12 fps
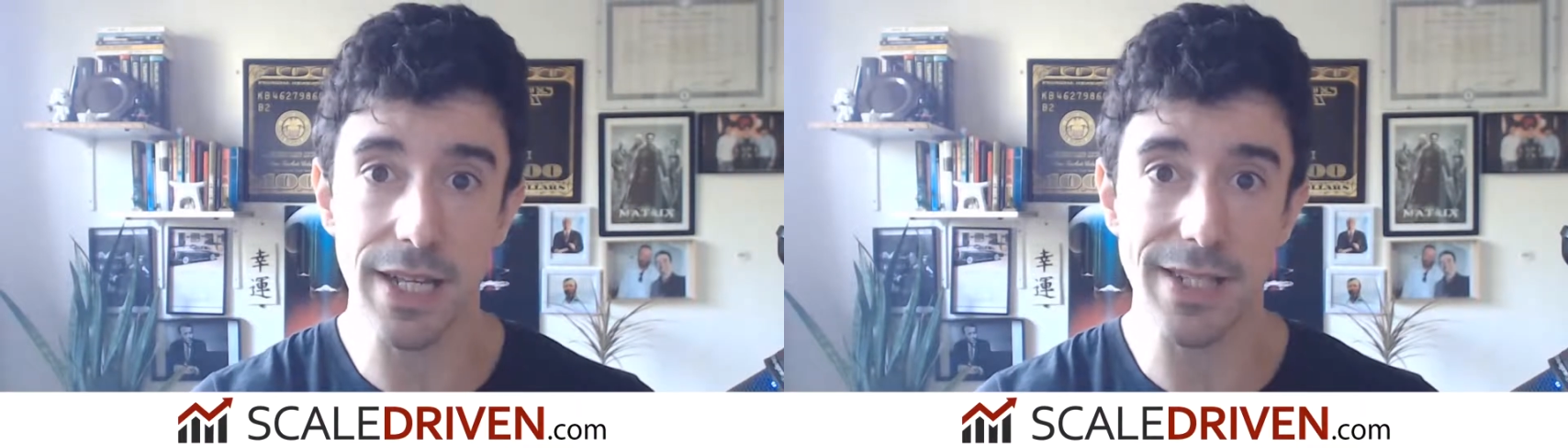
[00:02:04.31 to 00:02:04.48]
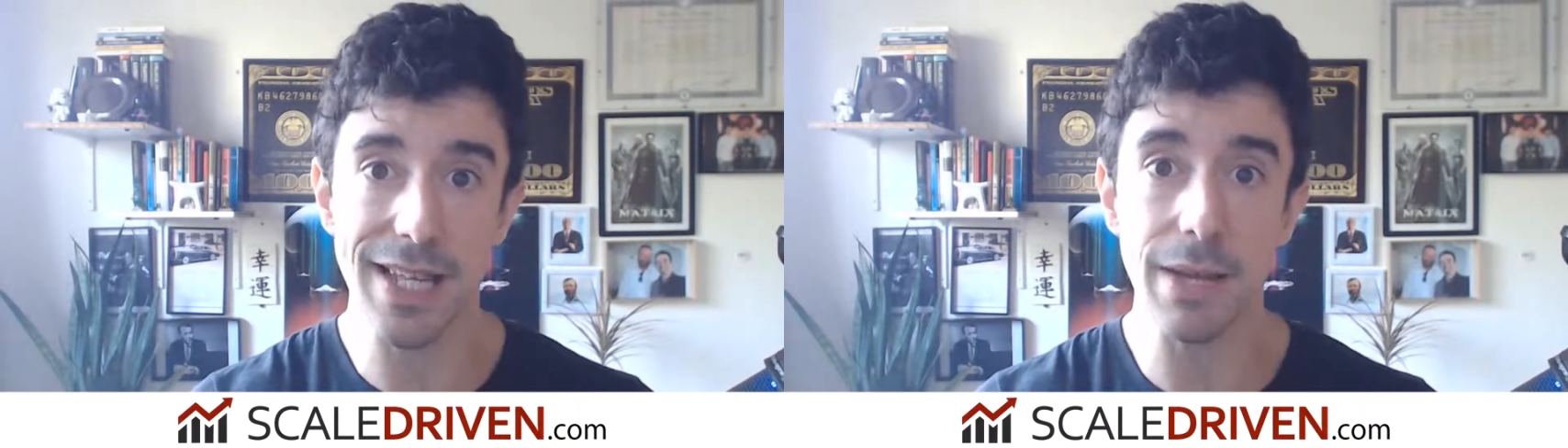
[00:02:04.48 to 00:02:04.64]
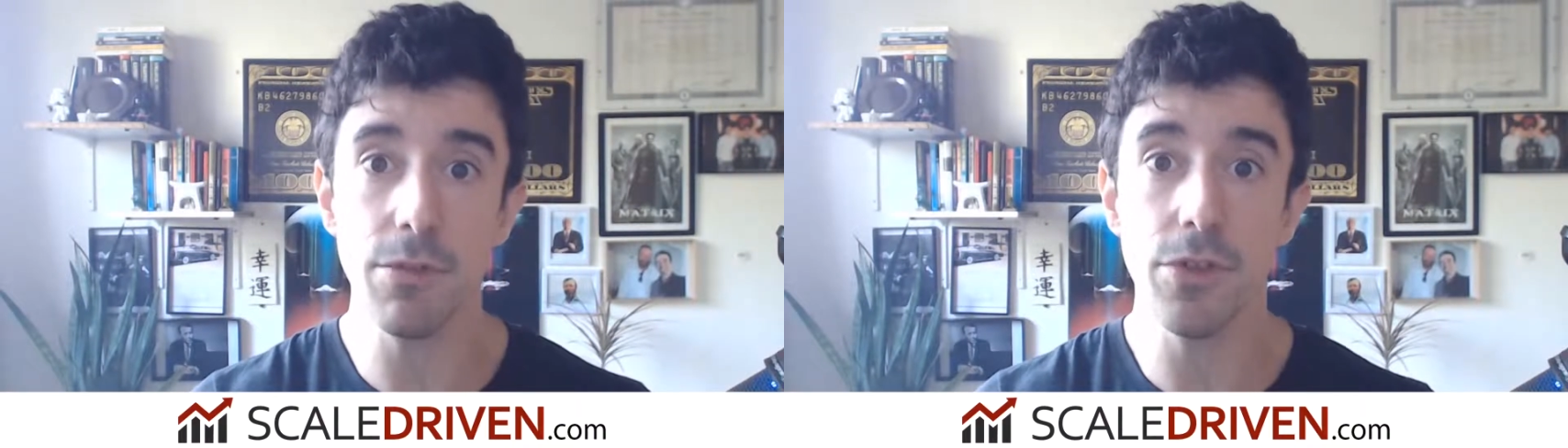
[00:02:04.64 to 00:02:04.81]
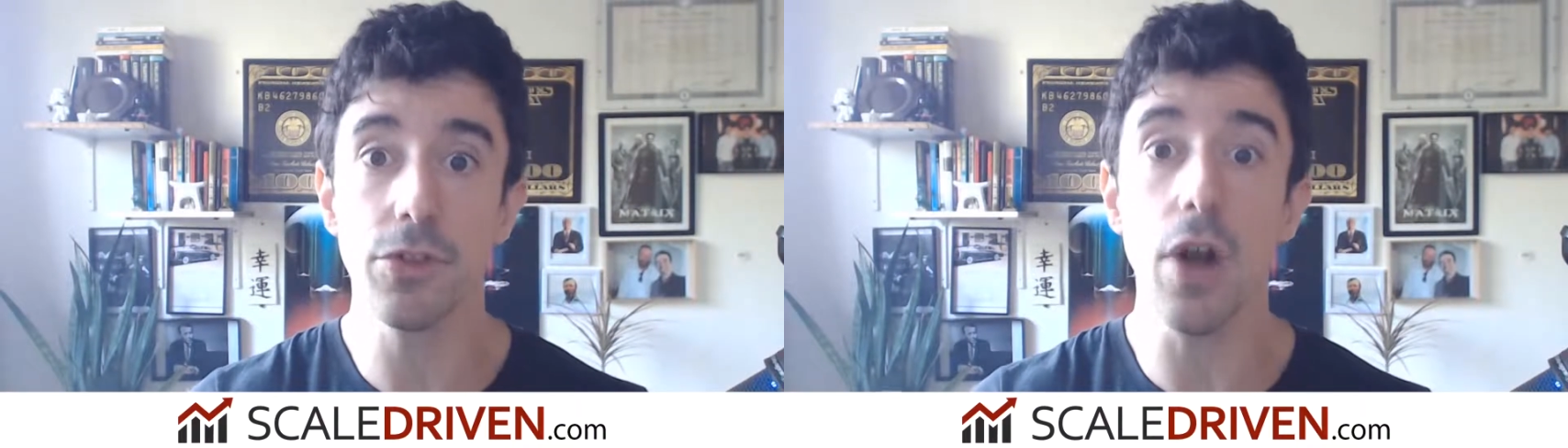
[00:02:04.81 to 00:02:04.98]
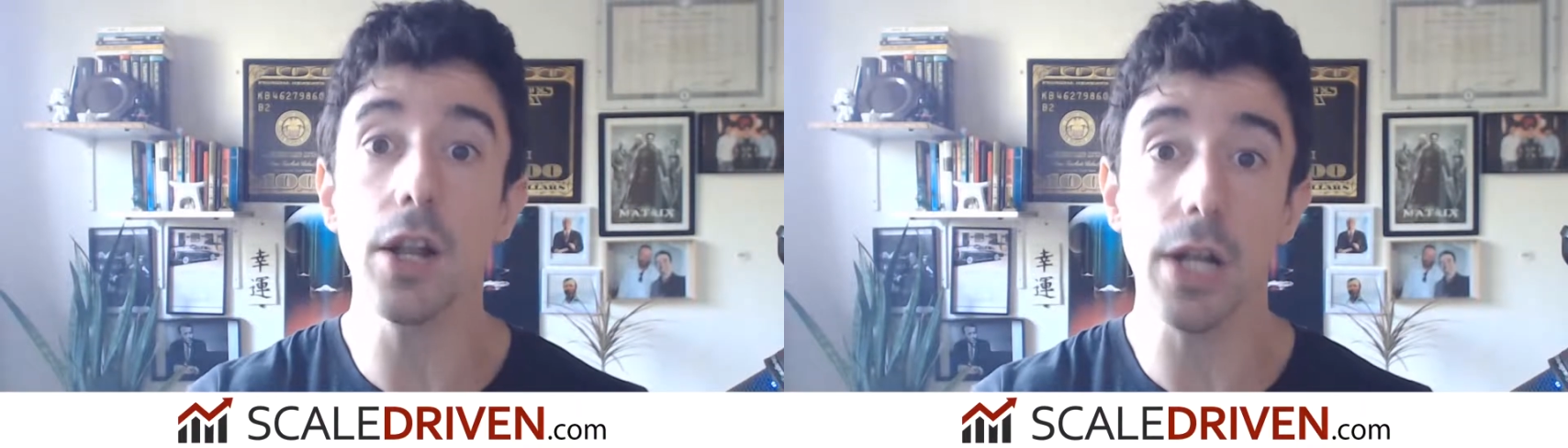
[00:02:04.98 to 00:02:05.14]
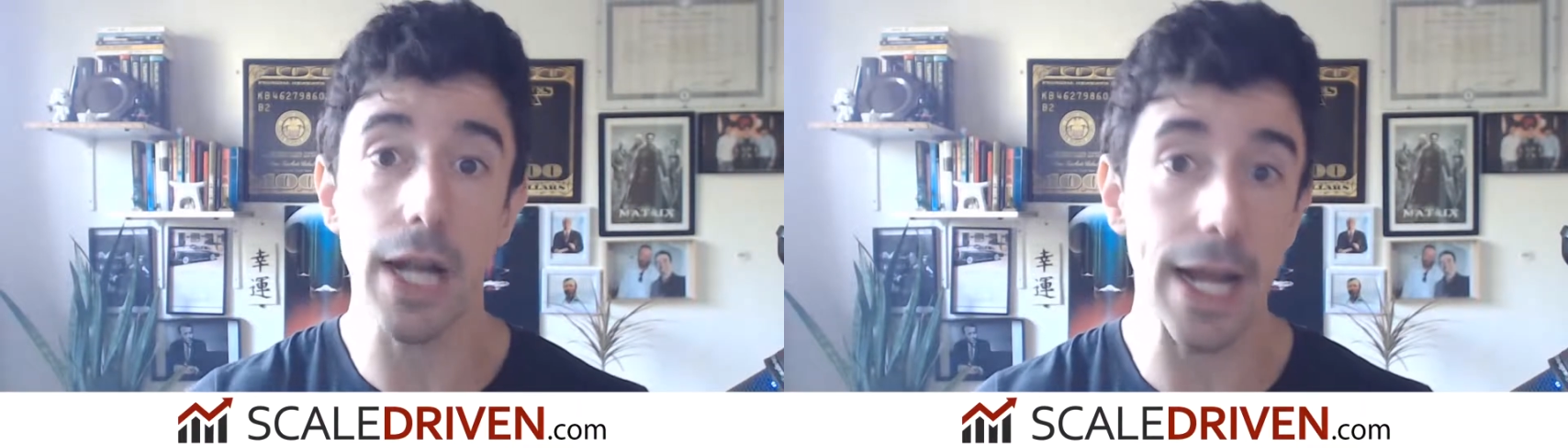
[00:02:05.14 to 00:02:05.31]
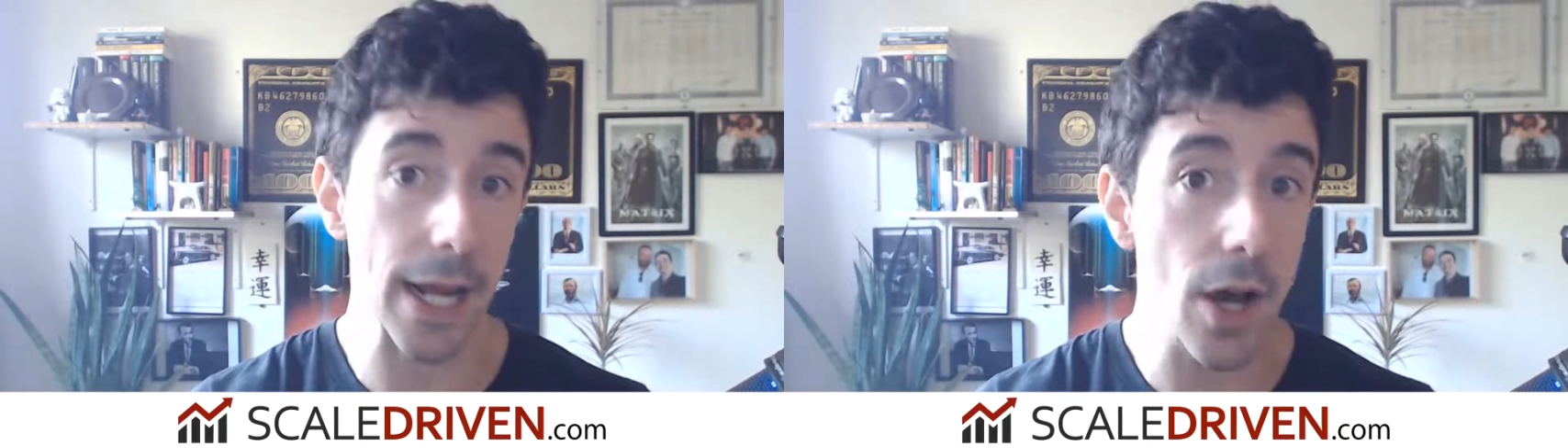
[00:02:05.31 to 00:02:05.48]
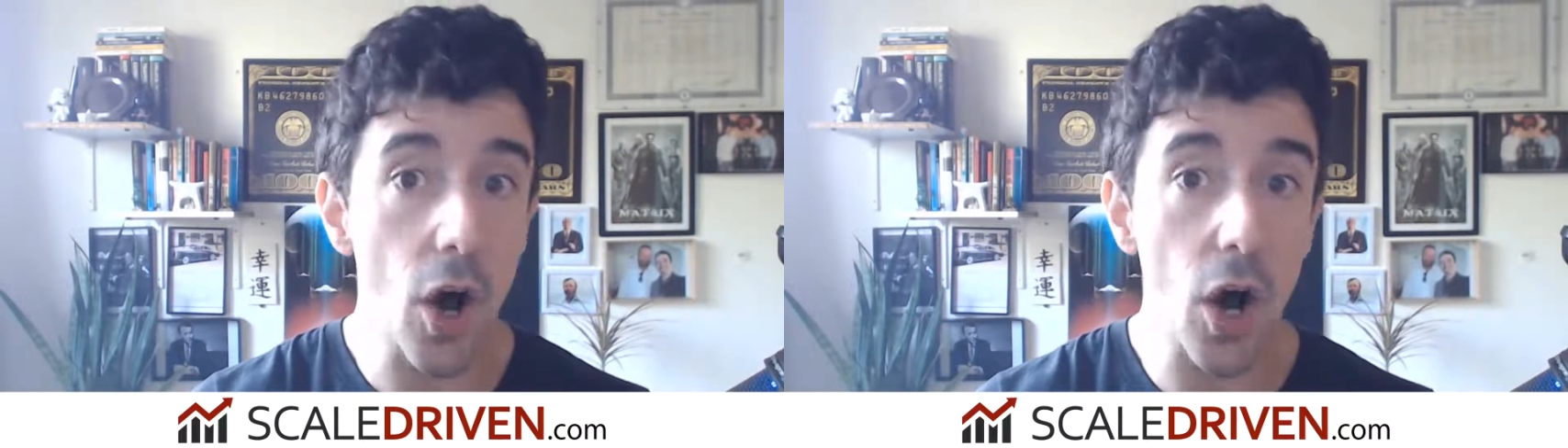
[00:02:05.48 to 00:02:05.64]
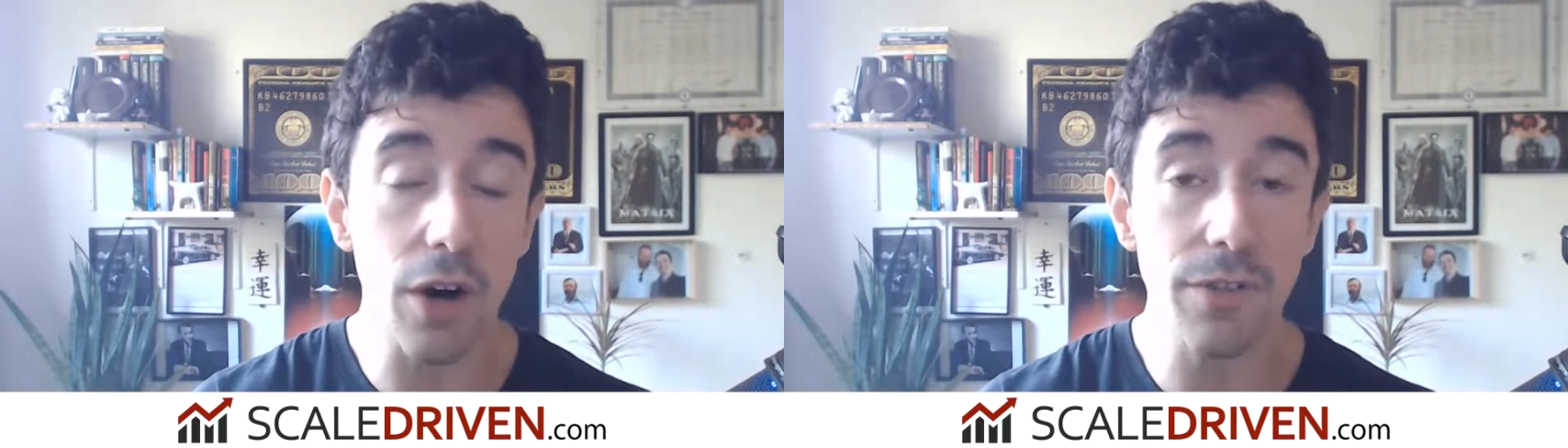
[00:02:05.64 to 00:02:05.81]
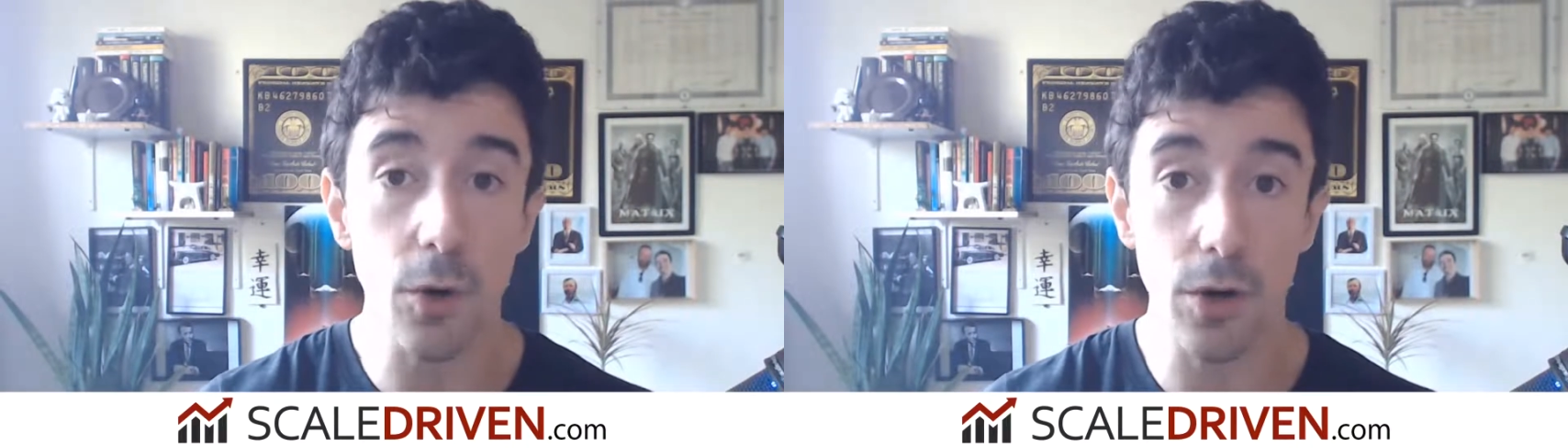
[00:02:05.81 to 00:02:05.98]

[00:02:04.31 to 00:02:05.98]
the same throttling of